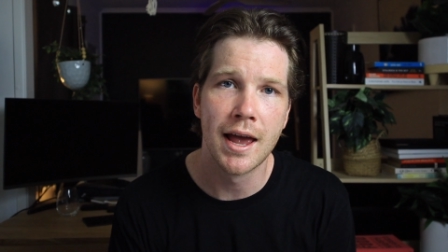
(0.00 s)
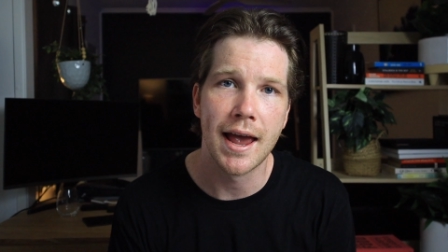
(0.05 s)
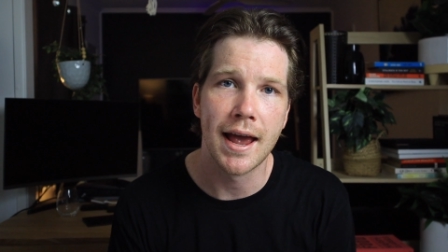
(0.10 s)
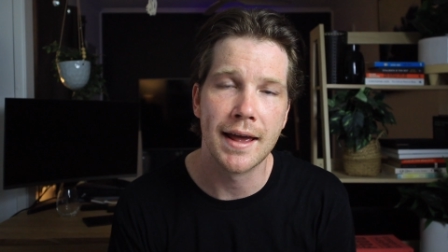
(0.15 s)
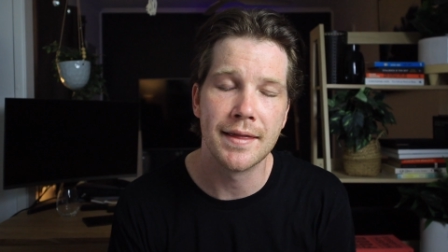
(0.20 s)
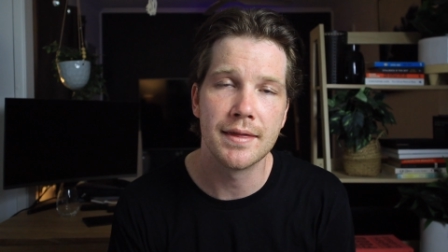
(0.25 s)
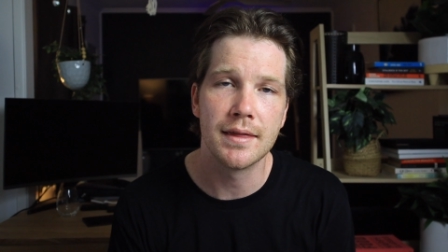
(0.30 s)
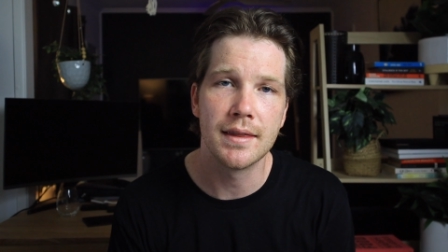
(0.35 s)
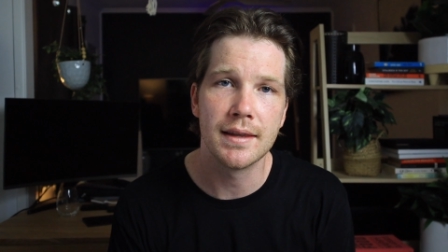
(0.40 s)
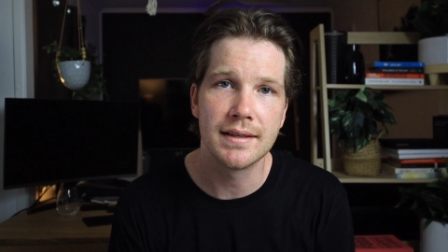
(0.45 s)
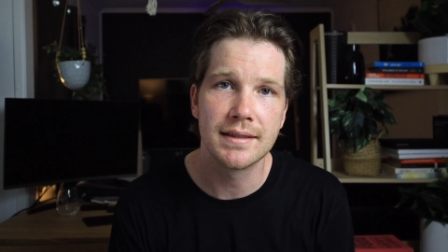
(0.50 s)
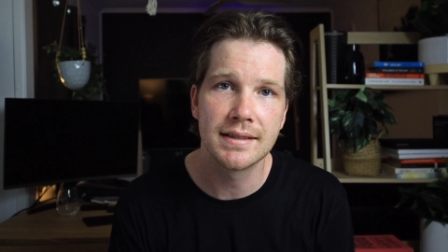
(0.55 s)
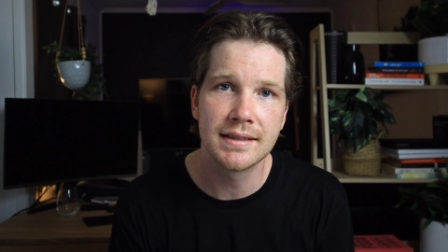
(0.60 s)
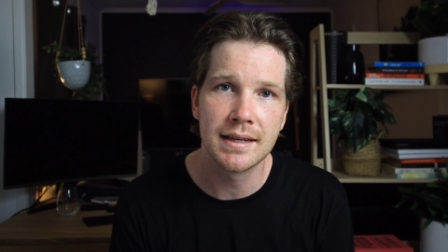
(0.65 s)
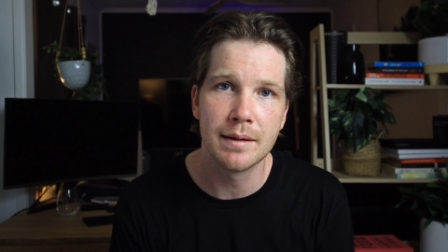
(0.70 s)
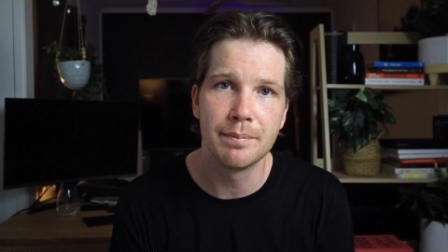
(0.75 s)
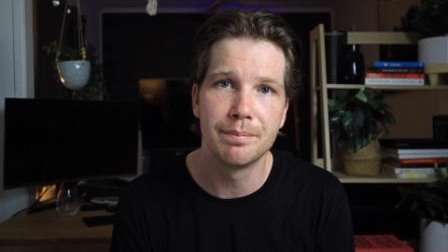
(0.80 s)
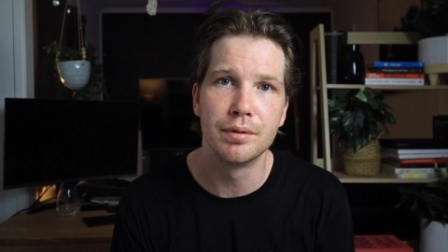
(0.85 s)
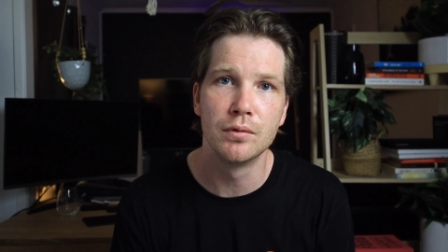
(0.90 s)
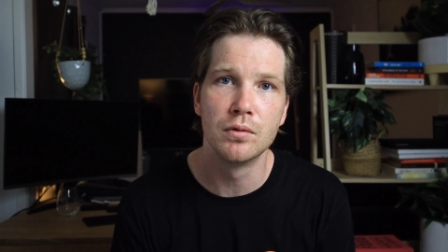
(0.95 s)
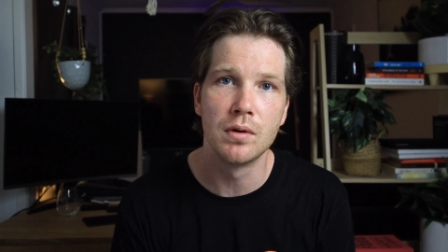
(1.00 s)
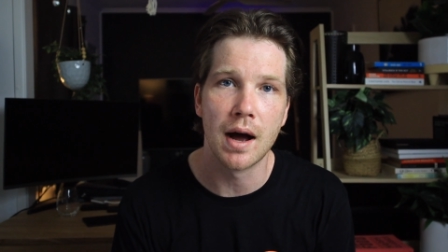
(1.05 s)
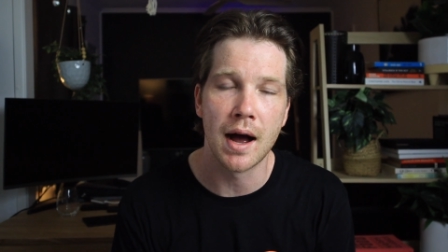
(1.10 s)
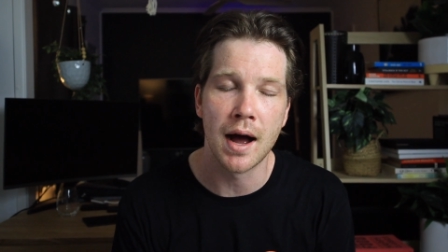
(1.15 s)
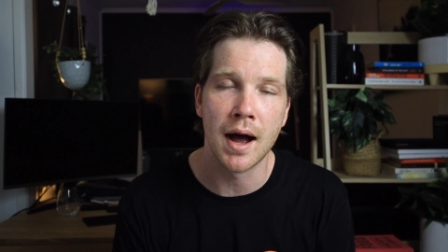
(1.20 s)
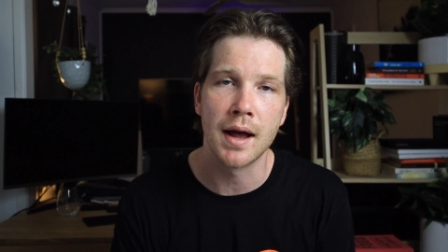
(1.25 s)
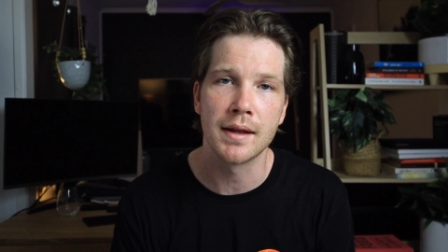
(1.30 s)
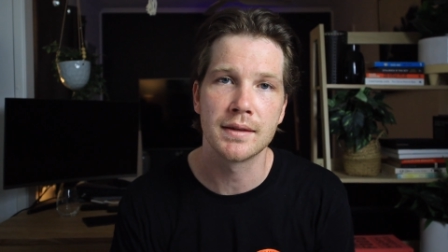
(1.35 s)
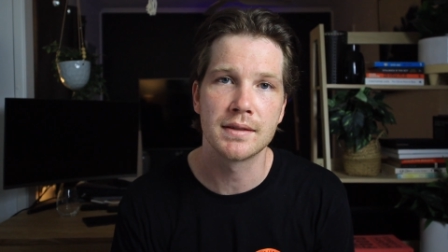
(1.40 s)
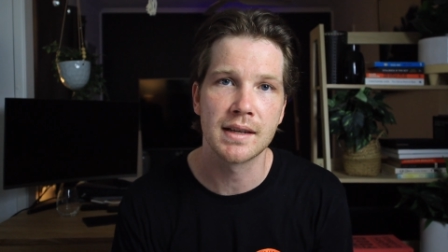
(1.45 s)
And the simple
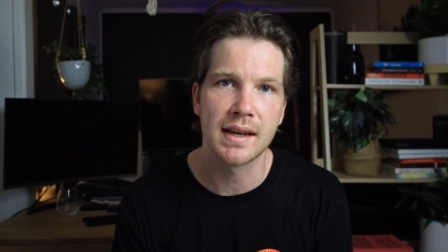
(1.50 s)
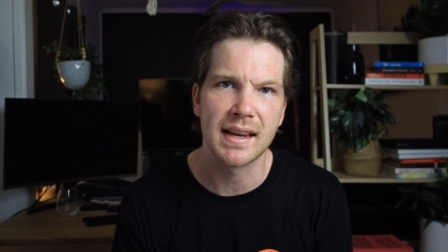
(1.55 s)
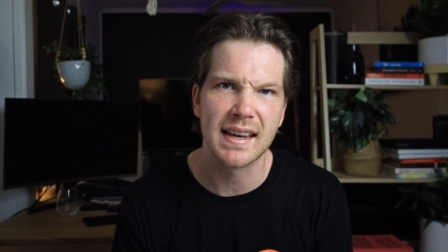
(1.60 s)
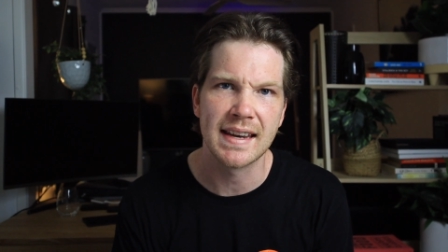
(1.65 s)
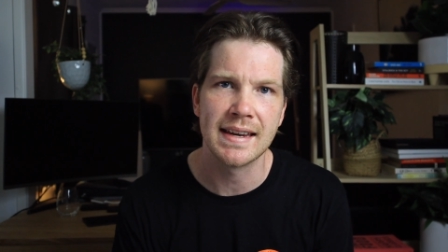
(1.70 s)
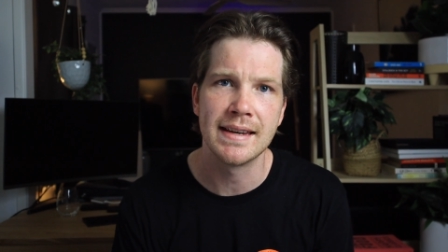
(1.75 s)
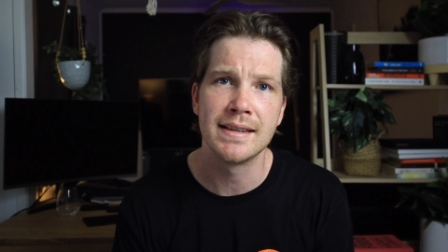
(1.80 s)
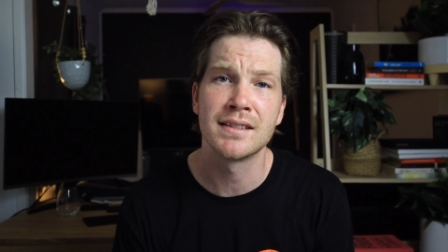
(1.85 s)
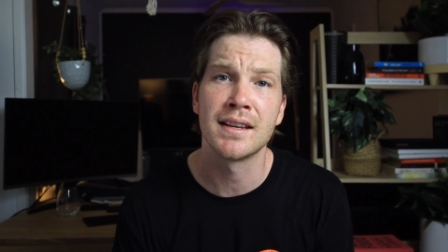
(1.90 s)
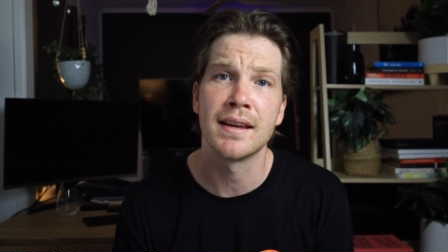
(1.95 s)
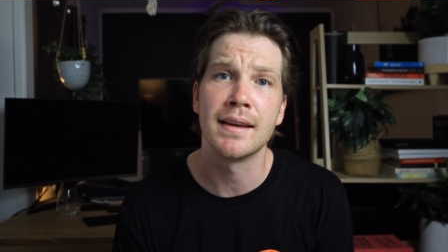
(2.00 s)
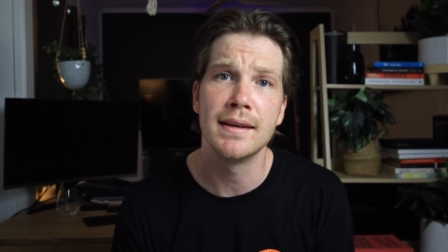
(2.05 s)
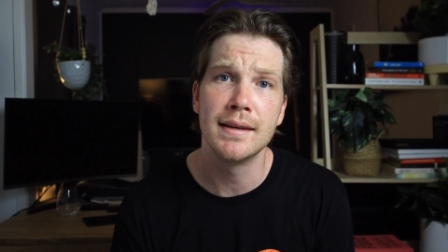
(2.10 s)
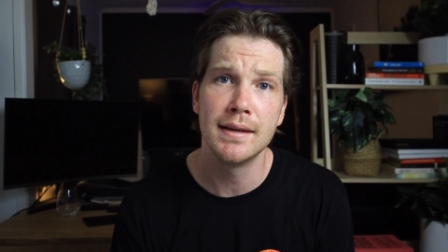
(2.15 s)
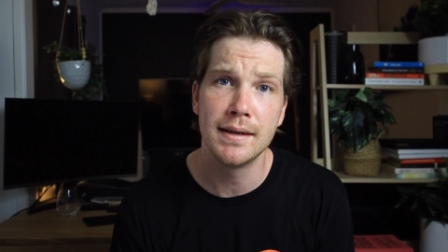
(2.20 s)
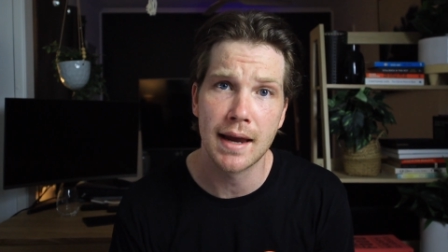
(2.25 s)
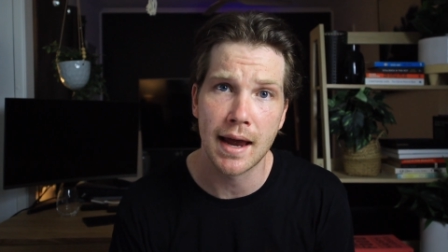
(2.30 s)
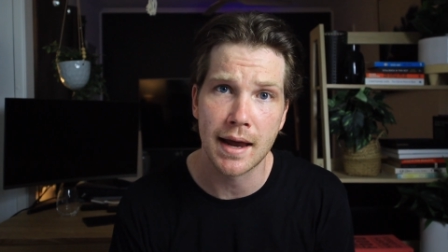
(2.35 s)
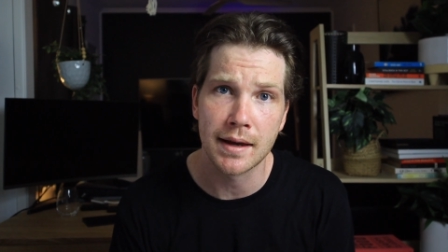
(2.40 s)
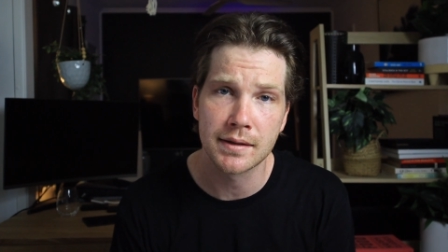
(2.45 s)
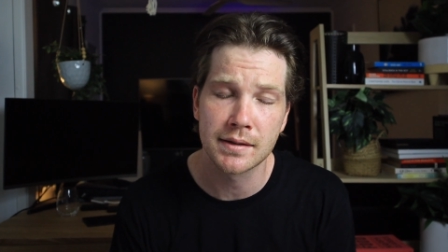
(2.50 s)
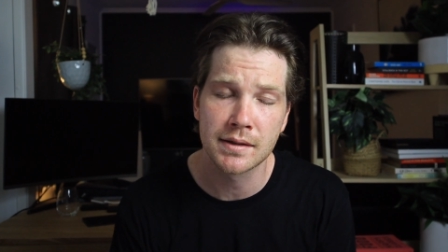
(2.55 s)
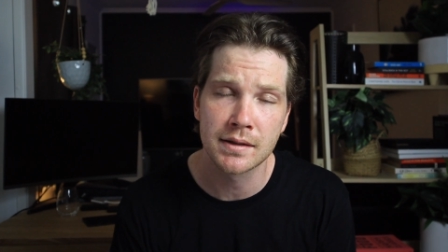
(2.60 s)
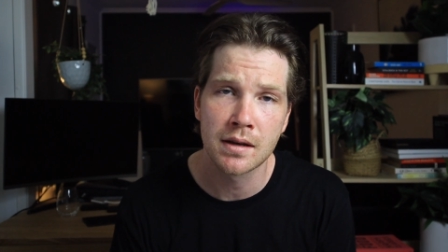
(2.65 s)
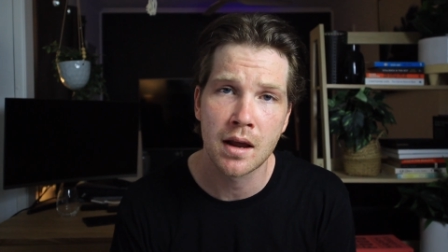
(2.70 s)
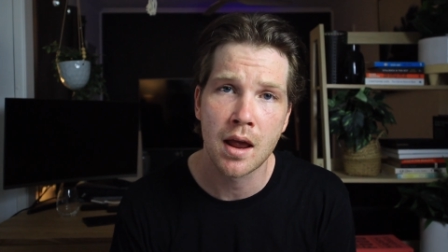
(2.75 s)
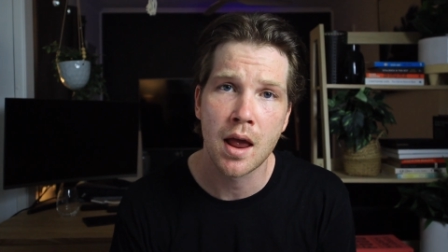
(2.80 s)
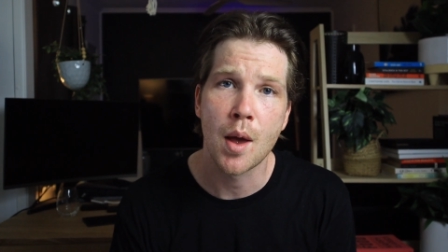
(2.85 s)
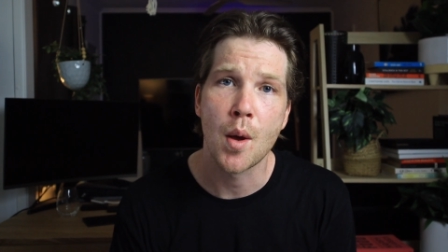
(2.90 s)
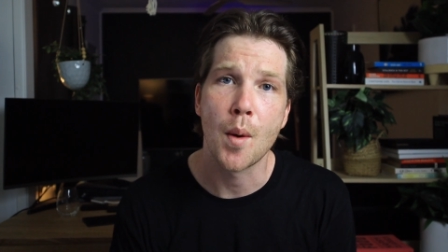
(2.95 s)
answer is yes.